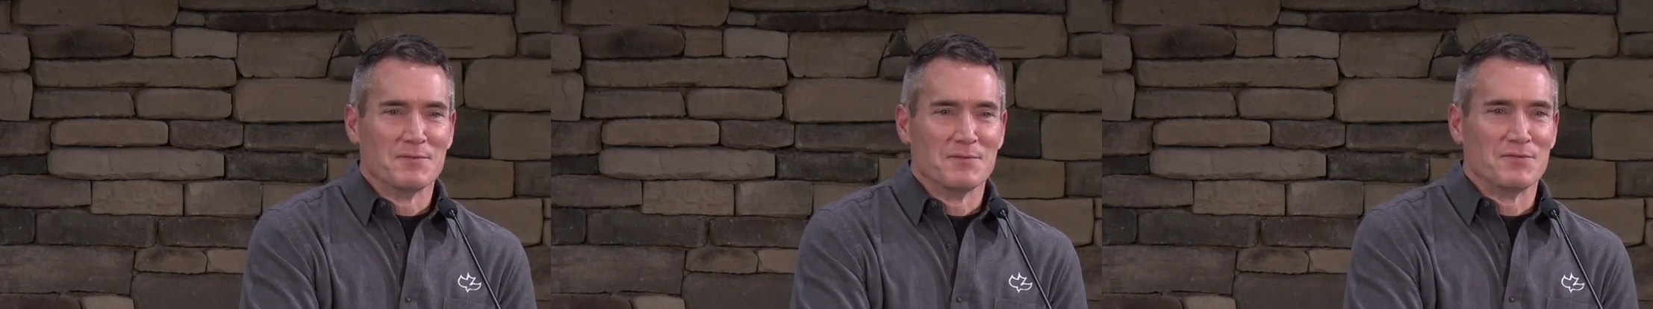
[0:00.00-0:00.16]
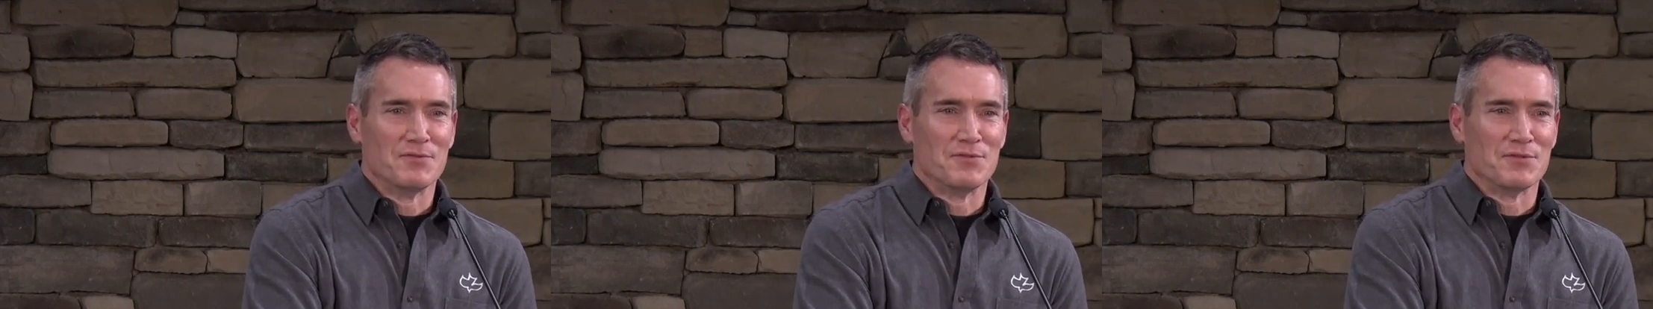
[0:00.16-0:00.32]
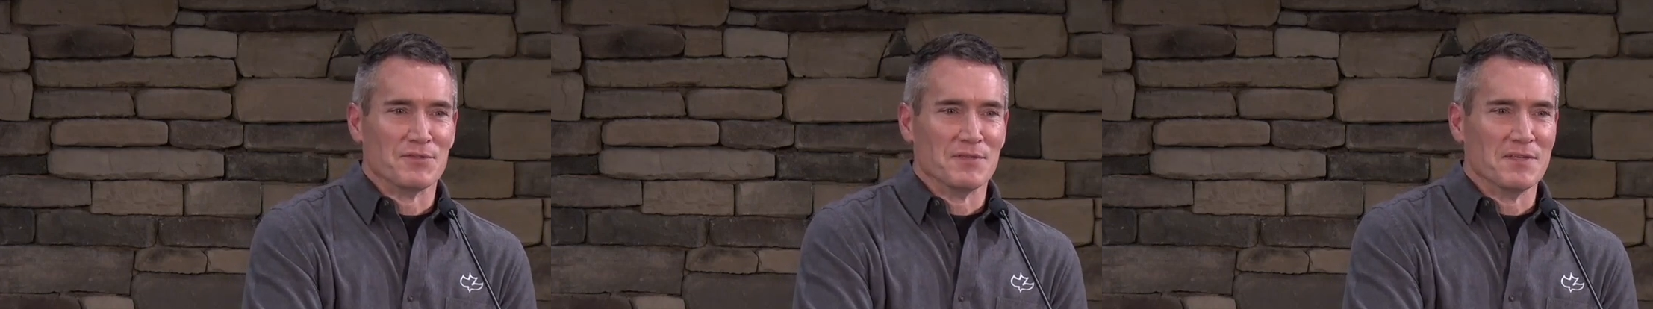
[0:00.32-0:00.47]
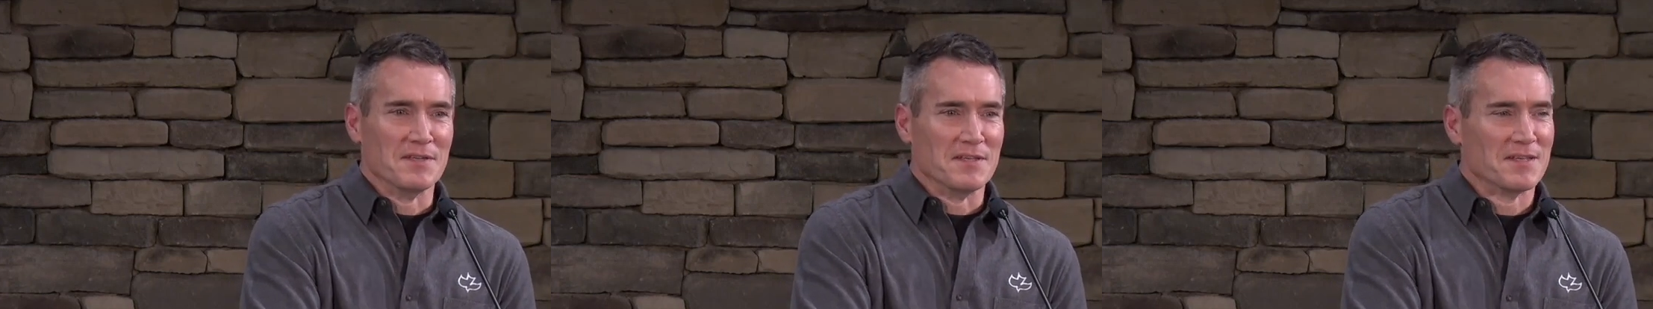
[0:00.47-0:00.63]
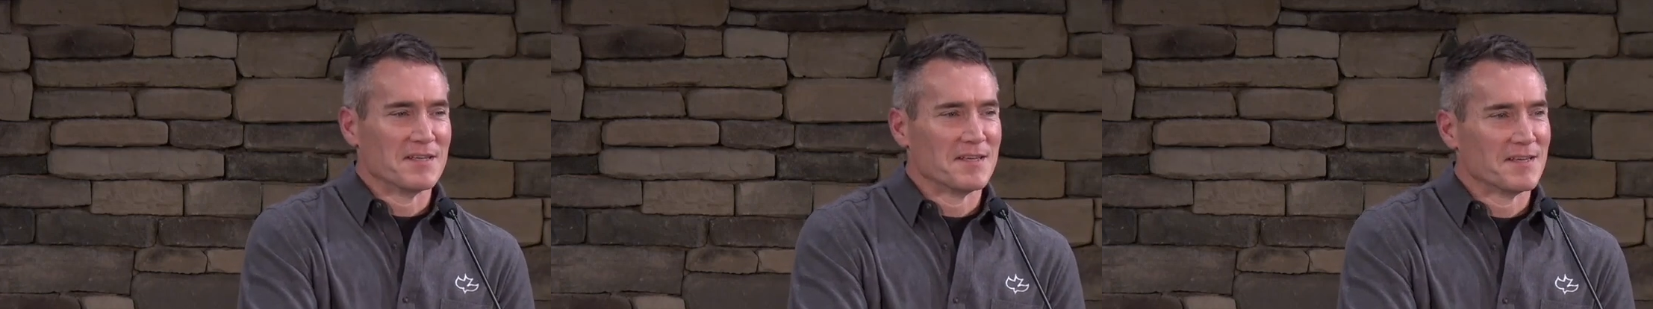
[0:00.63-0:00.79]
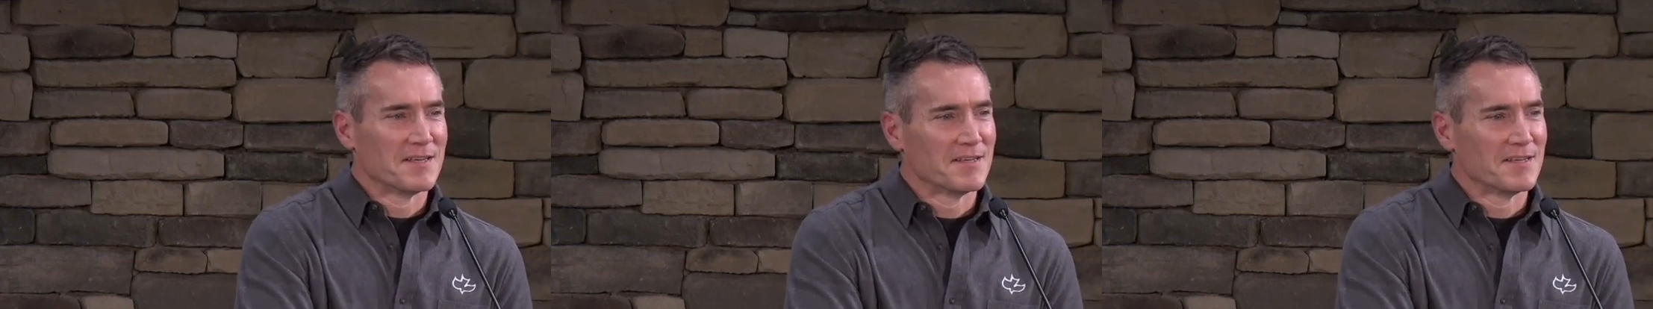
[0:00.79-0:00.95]
Gee.
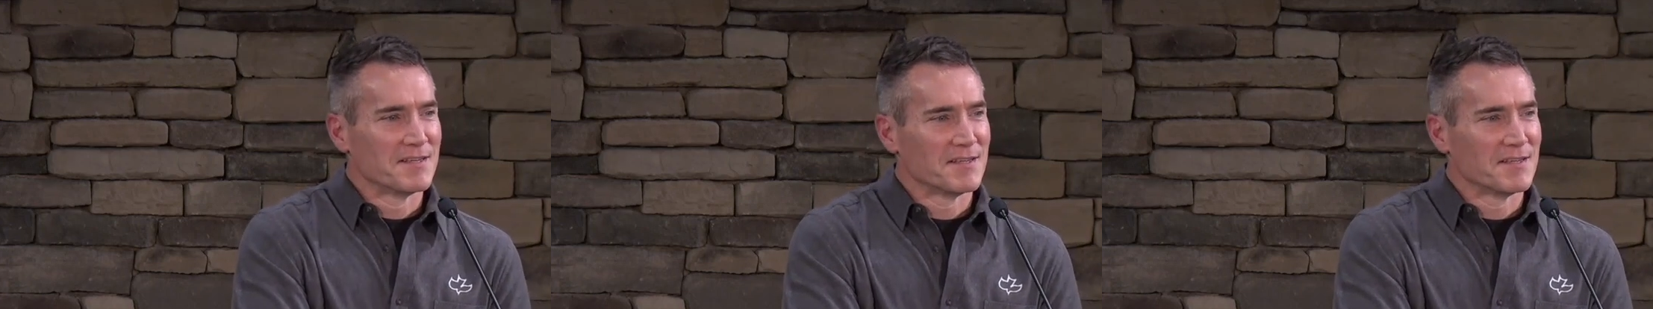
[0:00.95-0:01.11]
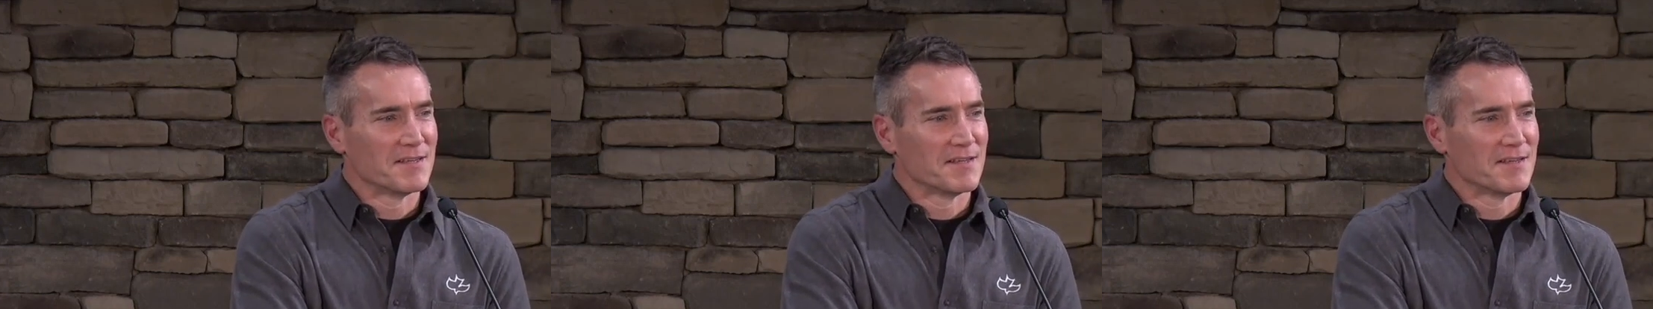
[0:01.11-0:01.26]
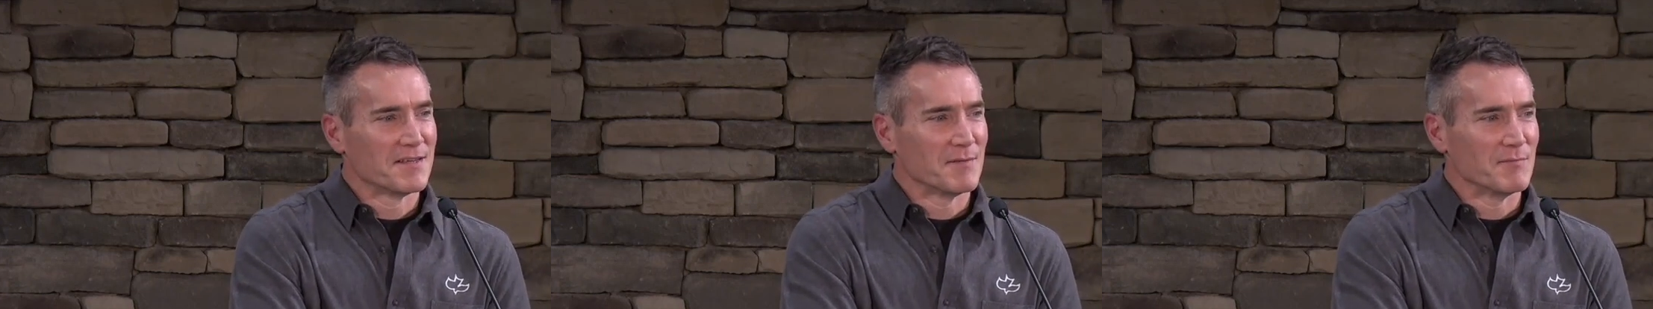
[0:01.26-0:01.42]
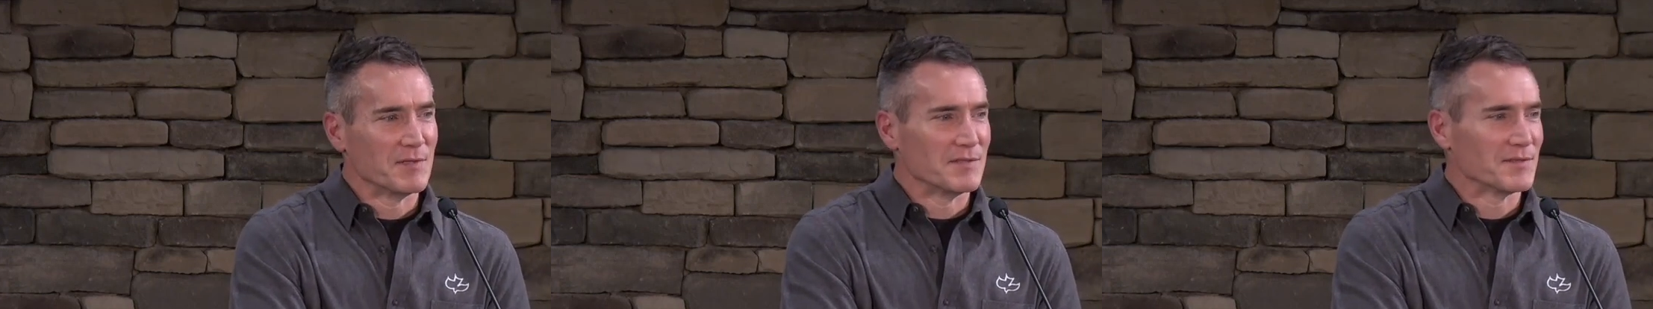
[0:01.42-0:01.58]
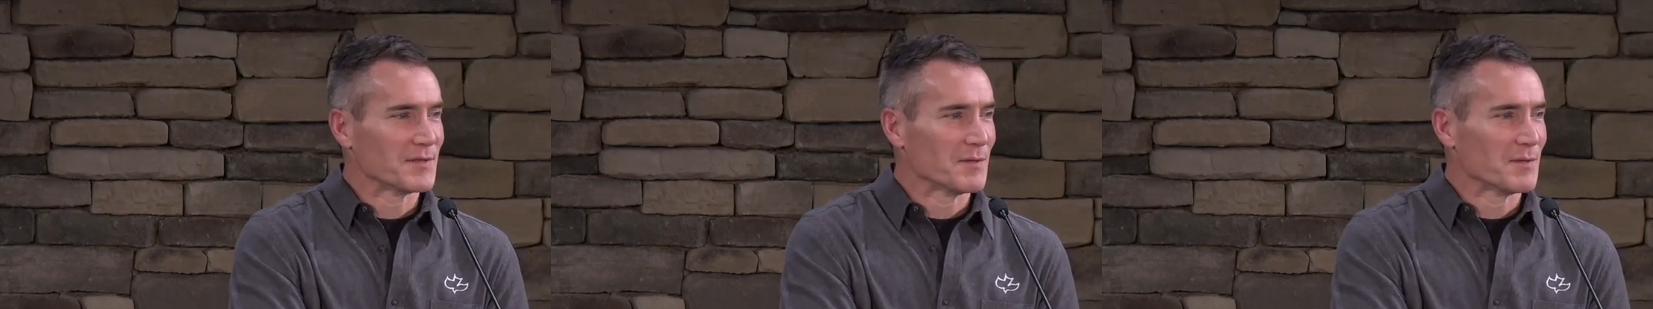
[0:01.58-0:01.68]
I mean,